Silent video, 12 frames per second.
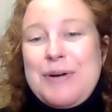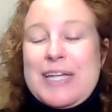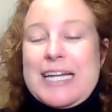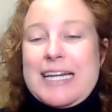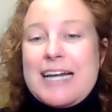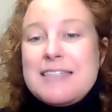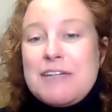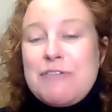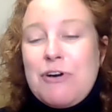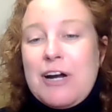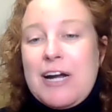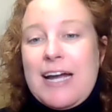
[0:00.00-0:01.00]
really nicely
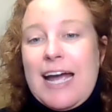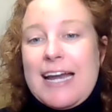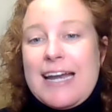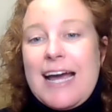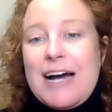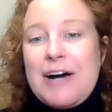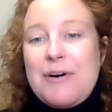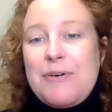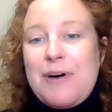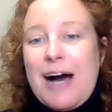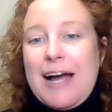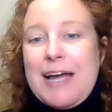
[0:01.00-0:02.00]
for it. And
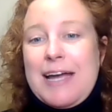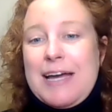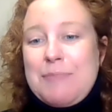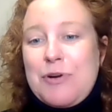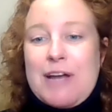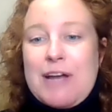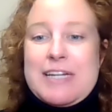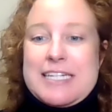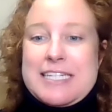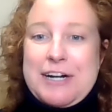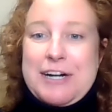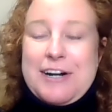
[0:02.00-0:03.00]
now I am craving
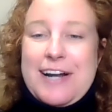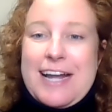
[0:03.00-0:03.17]
dinner,